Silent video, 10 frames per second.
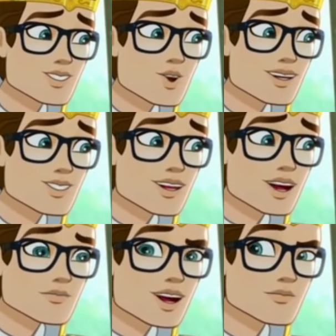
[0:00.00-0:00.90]
last week
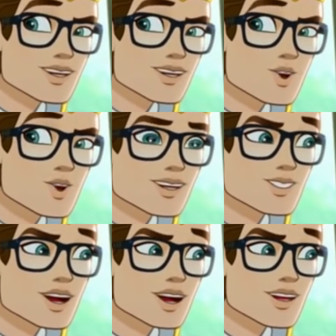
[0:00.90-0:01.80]
they made me
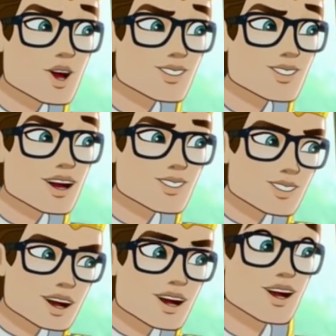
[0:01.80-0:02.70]
recatalog the
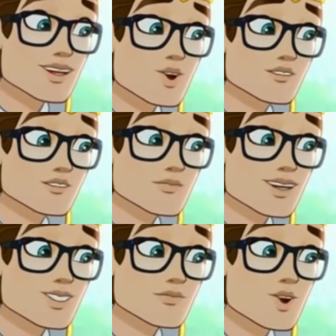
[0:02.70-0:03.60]
entire
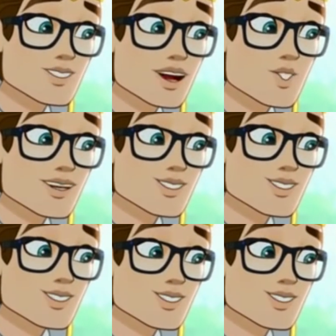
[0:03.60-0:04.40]
forbidden book section.